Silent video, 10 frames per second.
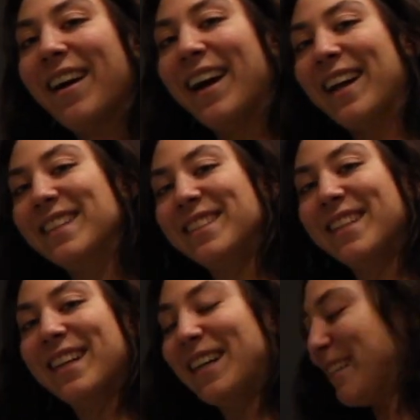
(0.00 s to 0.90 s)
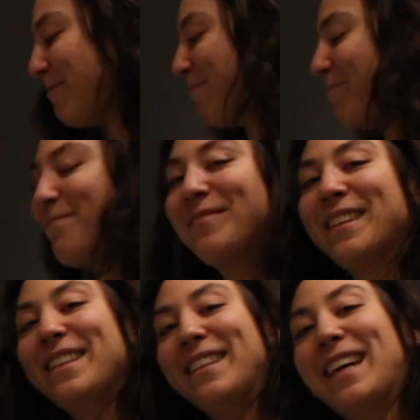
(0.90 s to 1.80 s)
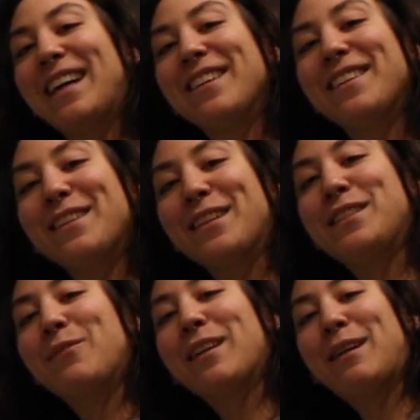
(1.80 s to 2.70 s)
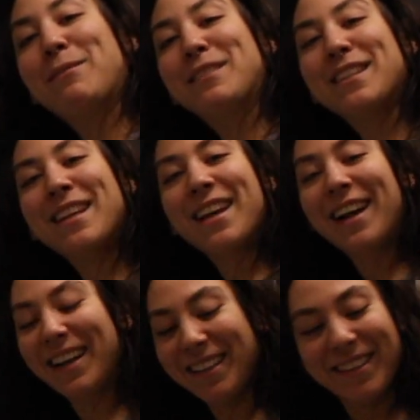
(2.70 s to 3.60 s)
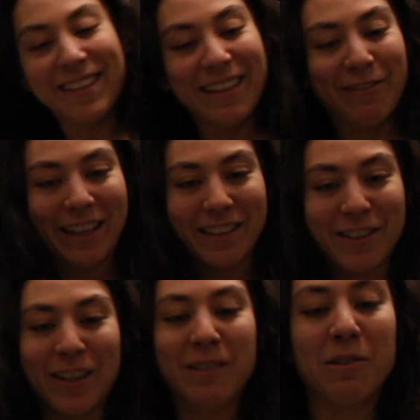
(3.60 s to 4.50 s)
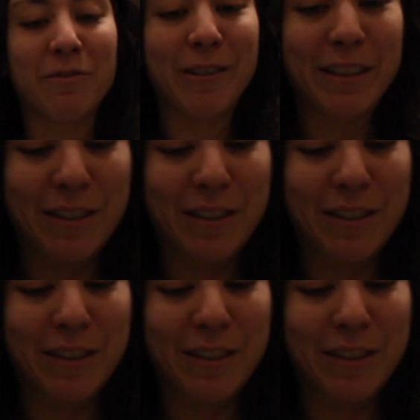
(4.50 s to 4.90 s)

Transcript: and yeah, let's see what happens. And if I can talk over it, it's